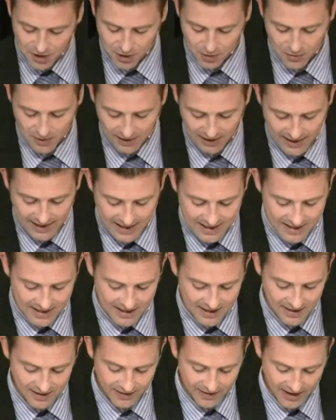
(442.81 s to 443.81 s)
to a
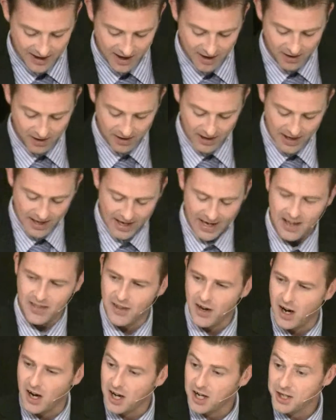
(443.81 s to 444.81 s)
lady there in
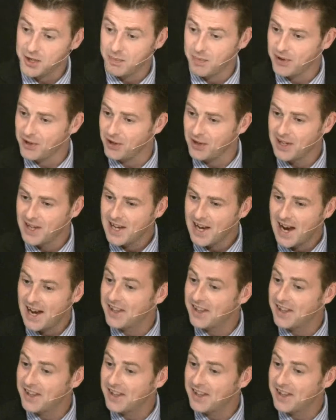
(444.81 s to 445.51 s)
the hospital,